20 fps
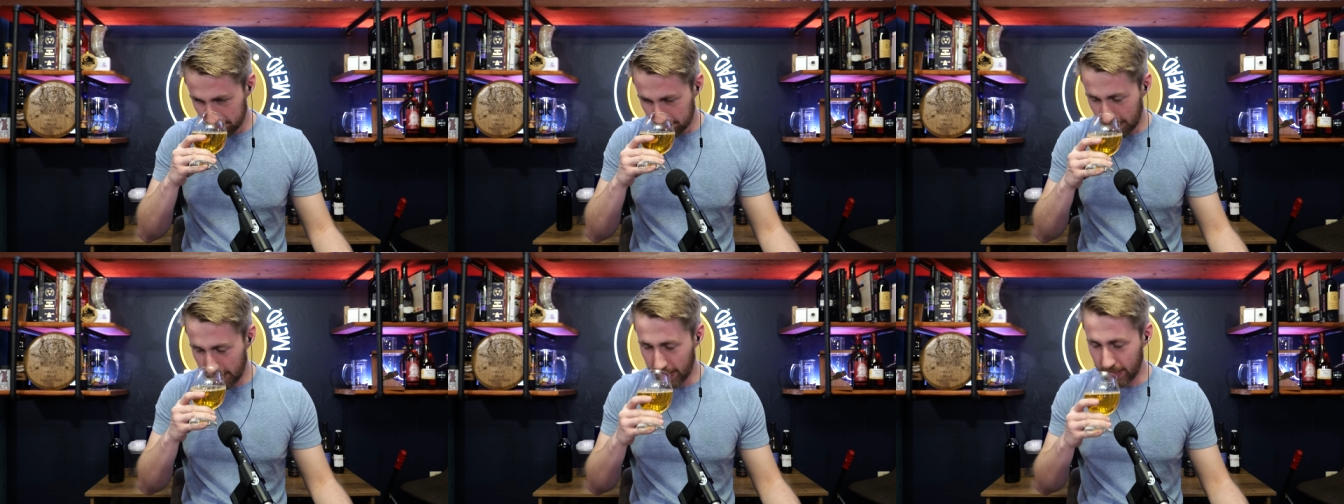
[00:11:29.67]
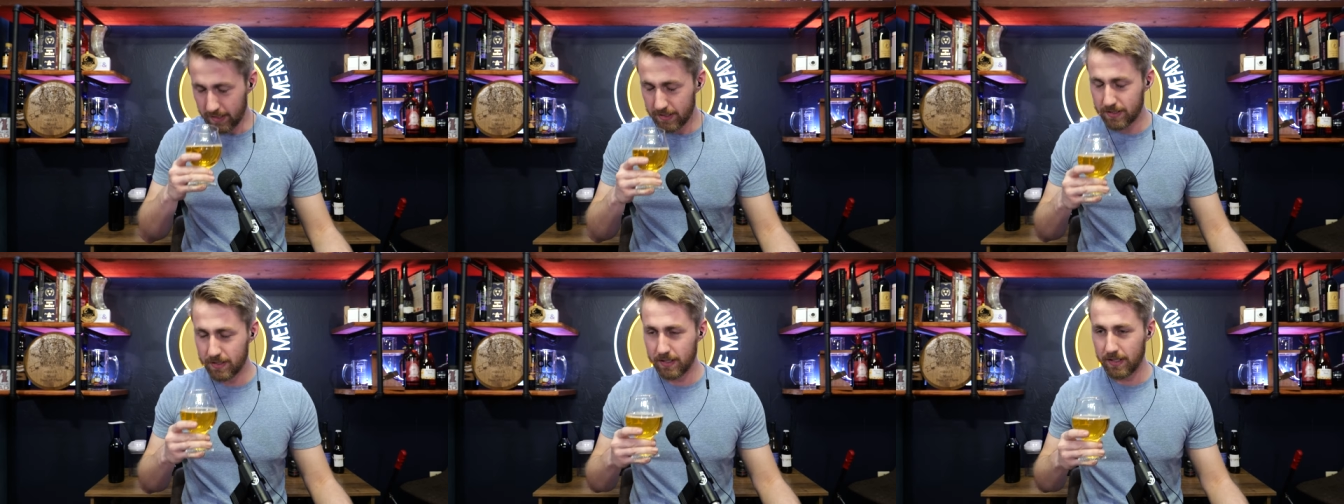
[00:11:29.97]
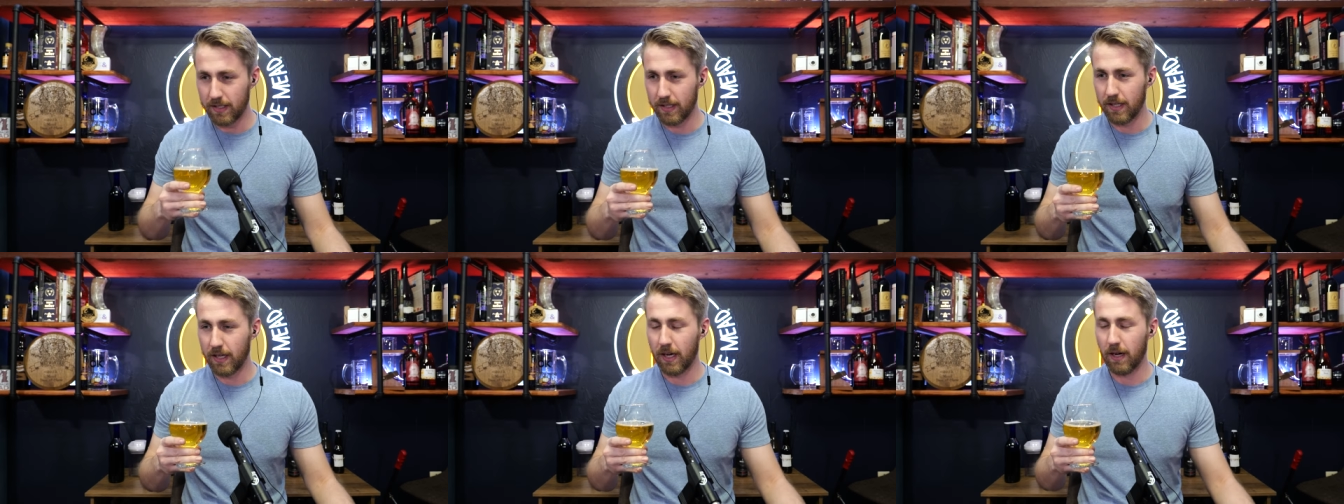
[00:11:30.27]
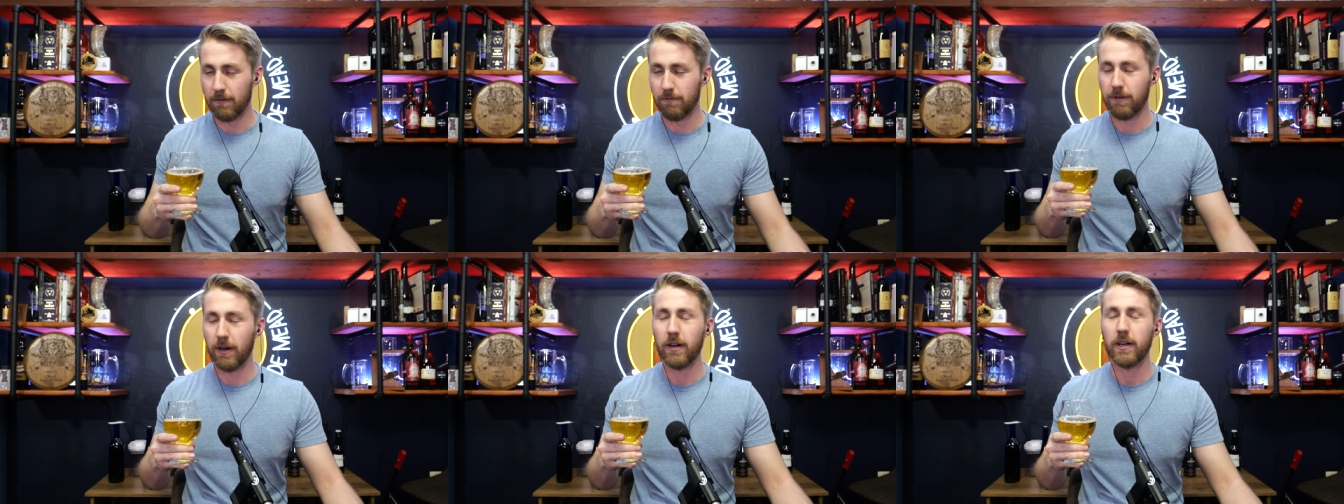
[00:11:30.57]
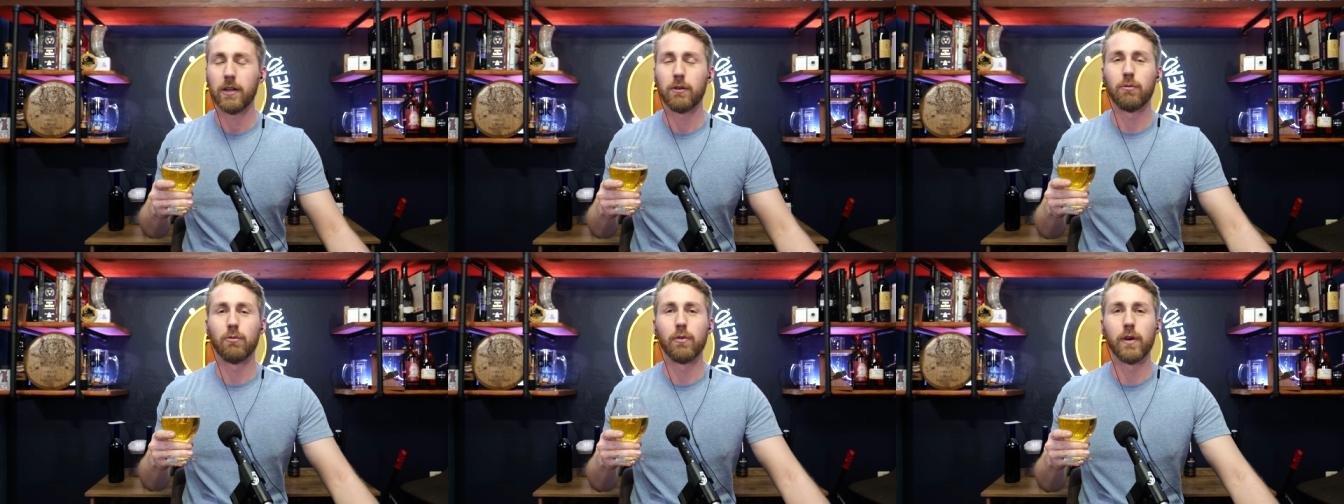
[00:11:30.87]
it's a
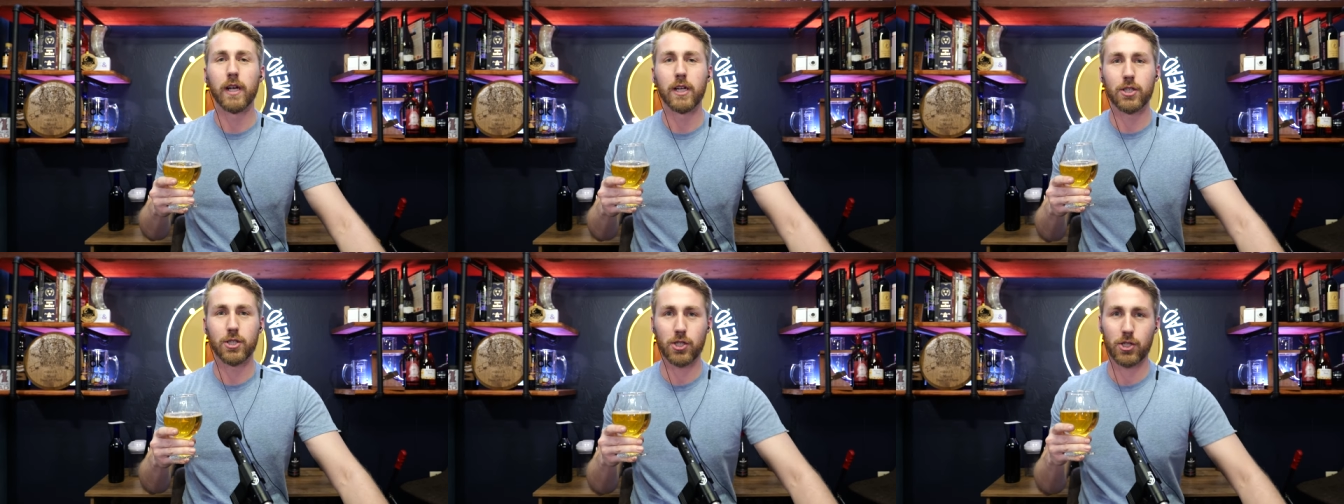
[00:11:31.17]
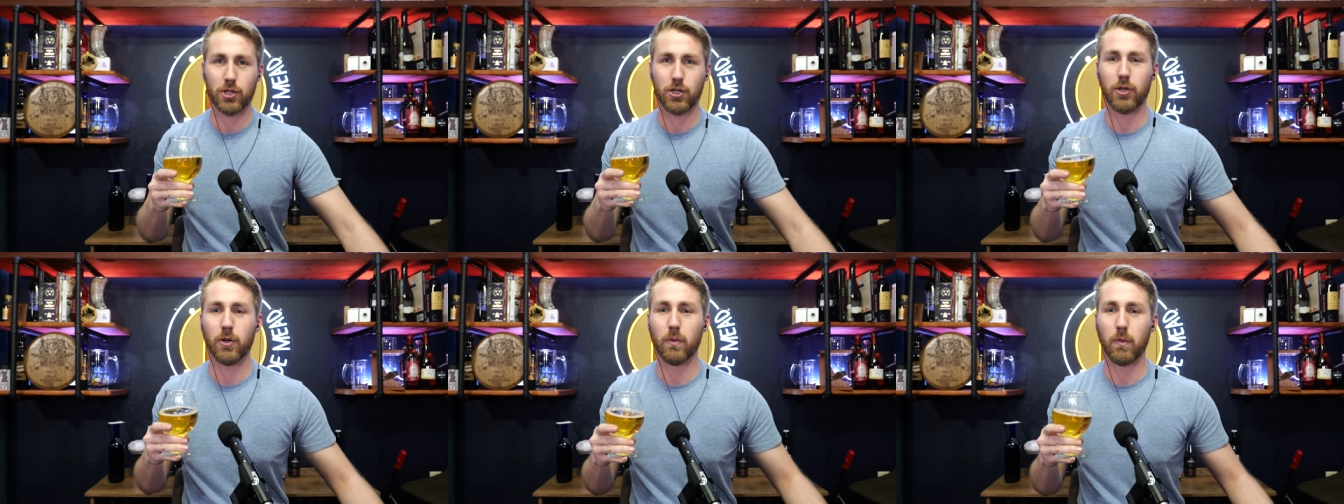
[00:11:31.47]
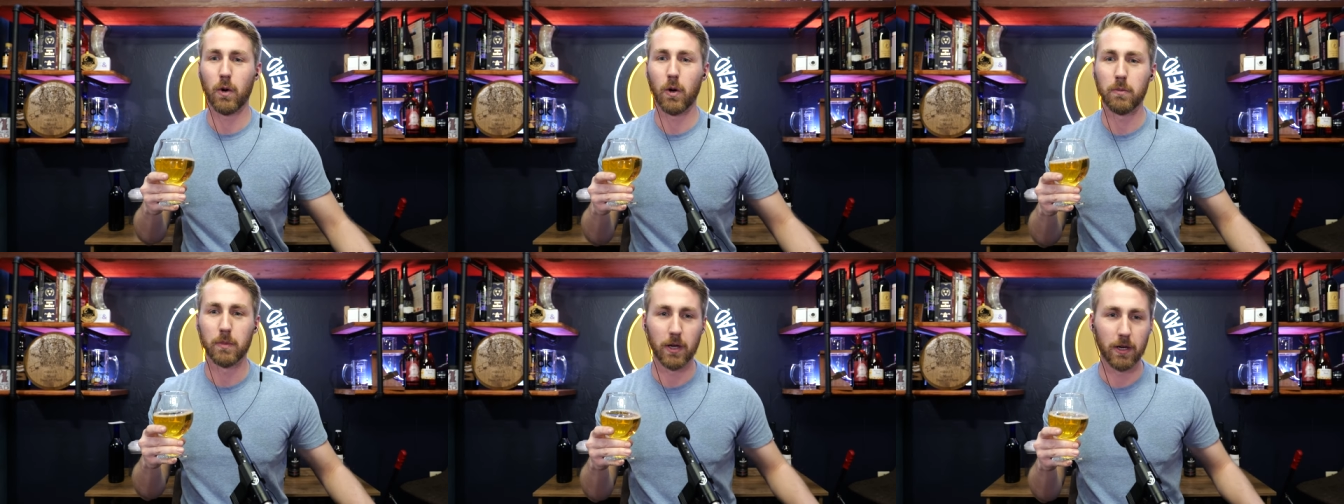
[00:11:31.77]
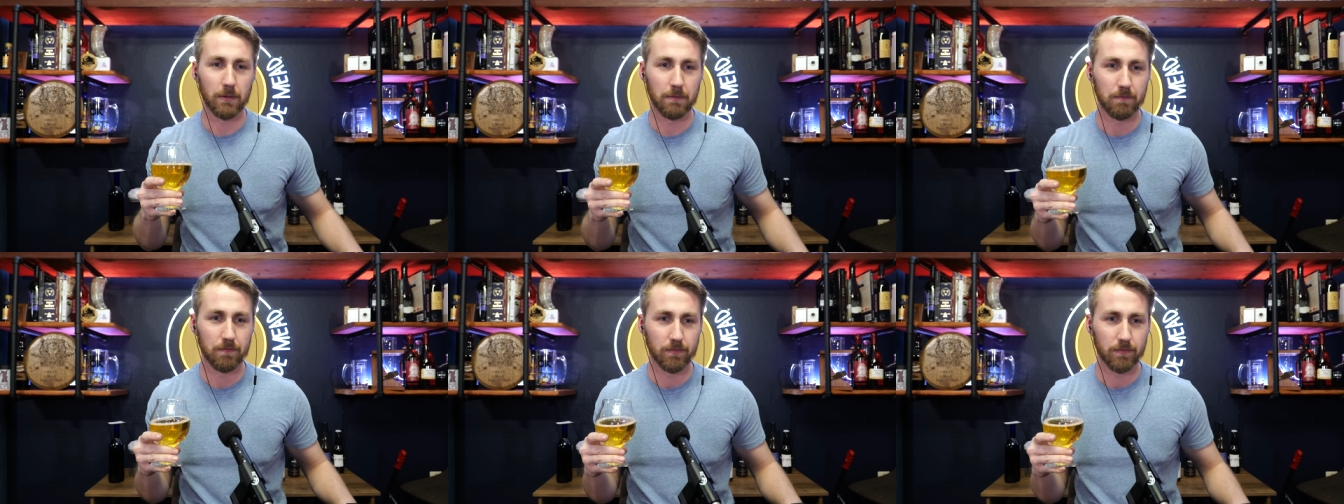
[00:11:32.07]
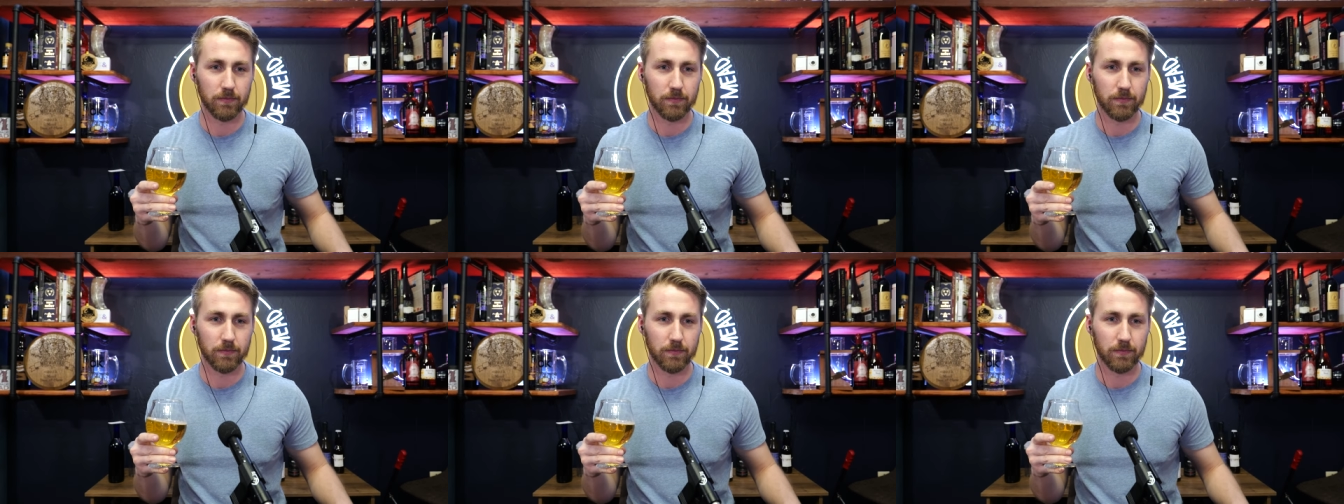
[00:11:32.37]
very rich aroma.